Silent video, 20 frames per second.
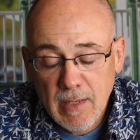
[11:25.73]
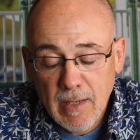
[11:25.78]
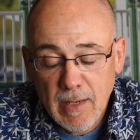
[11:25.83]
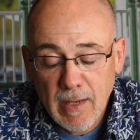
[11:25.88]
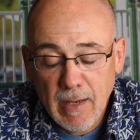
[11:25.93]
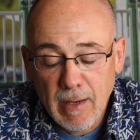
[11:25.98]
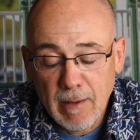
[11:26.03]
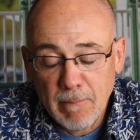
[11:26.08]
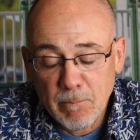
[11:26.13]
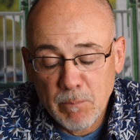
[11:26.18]

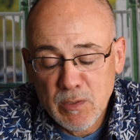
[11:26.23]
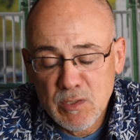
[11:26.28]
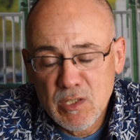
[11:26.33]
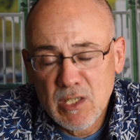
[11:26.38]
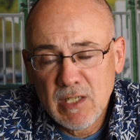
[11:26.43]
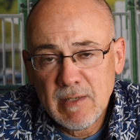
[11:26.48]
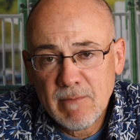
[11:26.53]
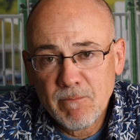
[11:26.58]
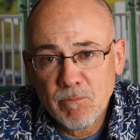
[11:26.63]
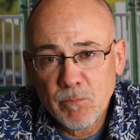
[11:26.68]
But
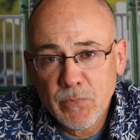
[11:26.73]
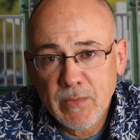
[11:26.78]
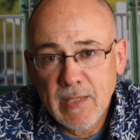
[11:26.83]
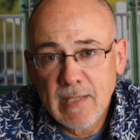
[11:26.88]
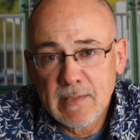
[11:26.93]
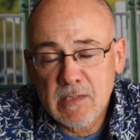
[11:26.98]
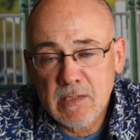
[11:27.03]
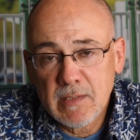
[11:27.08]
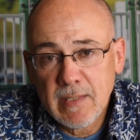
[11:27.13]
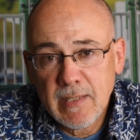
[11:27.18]
she
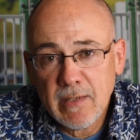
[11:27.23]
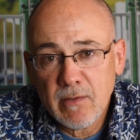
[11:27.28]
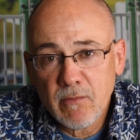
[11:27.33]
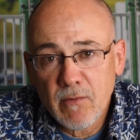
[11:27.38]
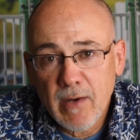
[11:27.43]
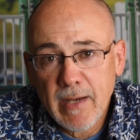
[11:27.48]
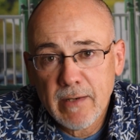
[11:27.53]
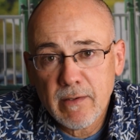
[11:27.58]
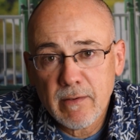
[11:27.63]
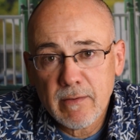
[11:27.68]
gets leading
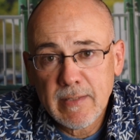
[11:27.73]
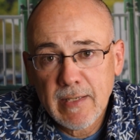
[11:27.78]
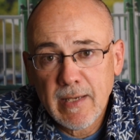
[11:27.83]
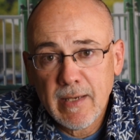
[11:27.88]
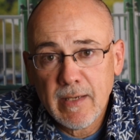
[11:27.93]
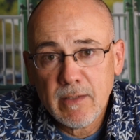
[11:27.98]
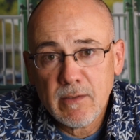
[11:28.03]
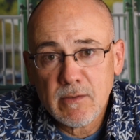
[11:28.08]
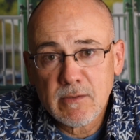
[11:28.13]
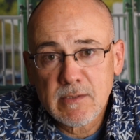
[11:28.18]
rider
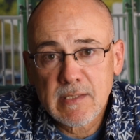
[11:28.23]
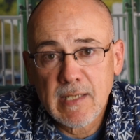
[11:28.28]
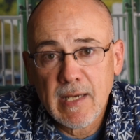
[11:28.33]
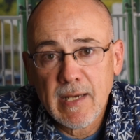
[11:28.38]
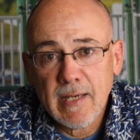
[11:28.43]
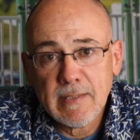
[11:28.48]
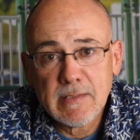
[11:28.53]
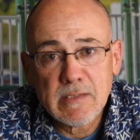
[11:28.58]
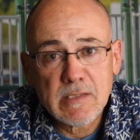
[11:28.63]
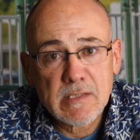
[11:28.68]
Diego
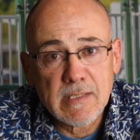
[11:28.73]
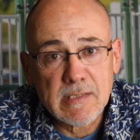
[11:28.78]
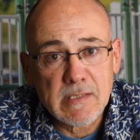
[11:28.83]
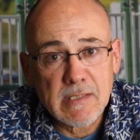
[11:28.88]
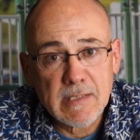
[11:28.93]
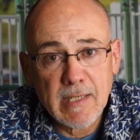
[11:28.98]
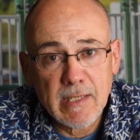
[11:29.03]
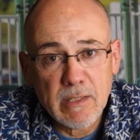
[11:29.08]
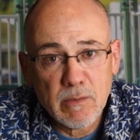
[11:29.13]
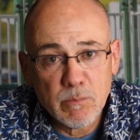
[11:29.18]
Sainz to
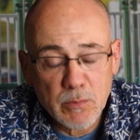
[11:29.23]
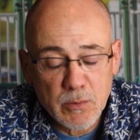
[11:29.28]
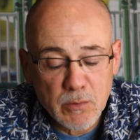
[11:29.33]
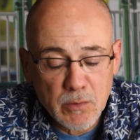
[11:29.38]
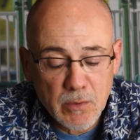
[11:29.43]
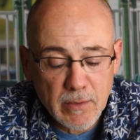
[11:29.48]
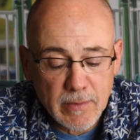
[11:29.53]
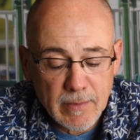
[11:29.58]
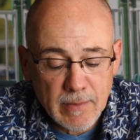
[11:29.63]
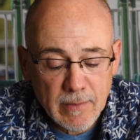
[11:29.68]
stay
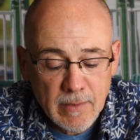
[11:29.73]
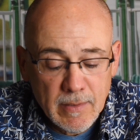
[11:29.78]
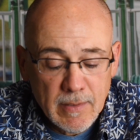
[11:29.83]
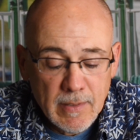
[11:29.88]
aboard.